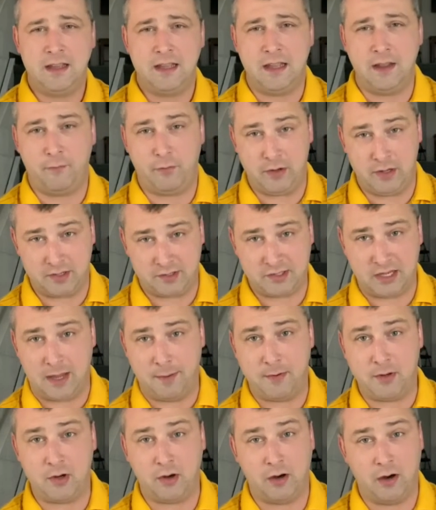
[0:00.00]
if we
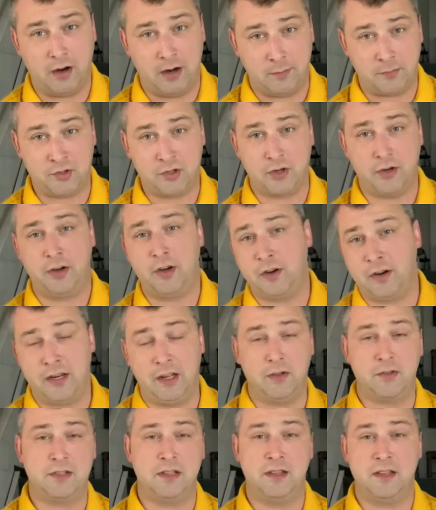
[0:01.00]
examine your heart, I'm sure you're
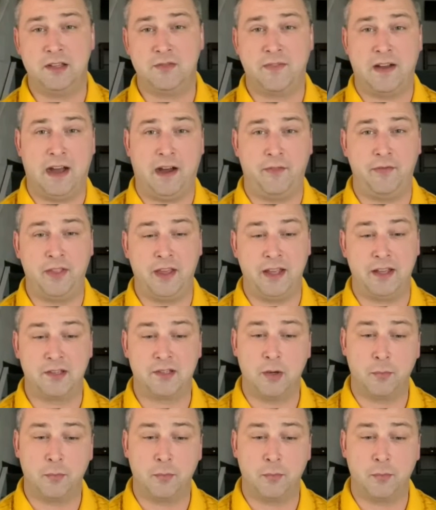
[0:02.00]
guilty of these five things.